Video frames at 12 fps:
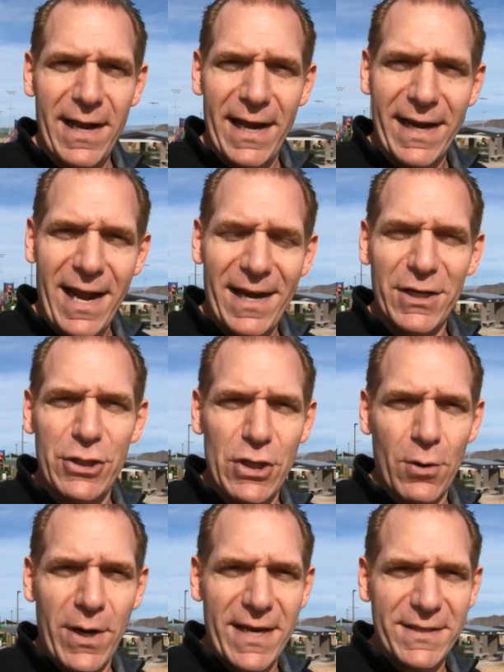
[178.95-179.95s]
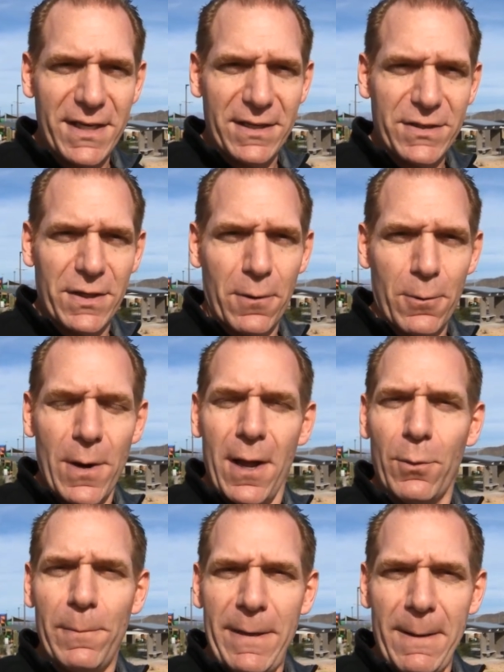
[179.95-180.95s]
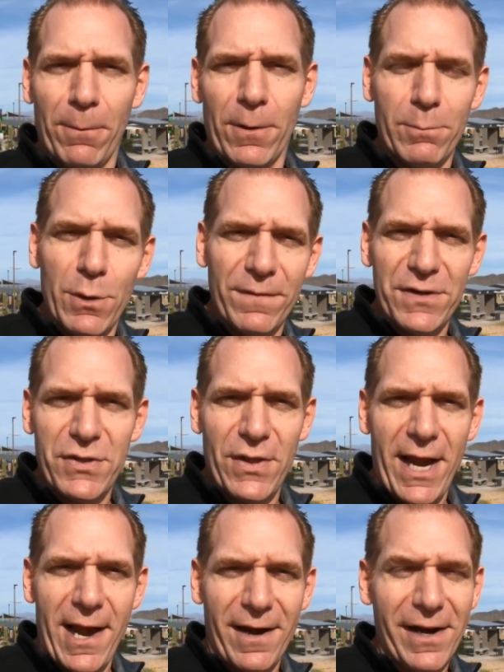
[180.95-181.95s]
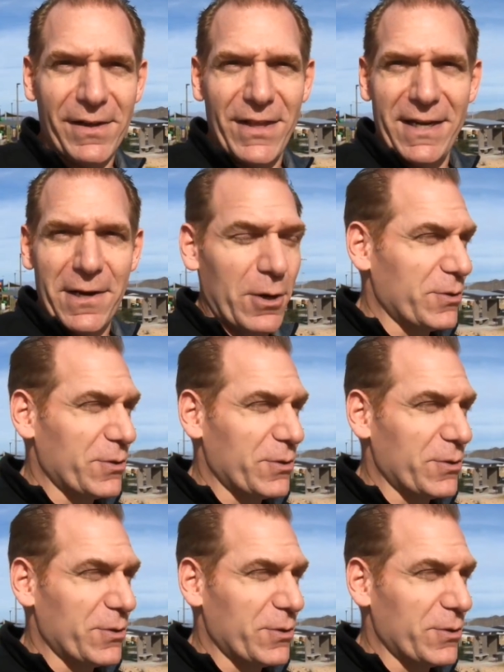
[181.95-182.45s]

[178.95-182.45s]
and kind of showcase it so when people are moving to the area, they know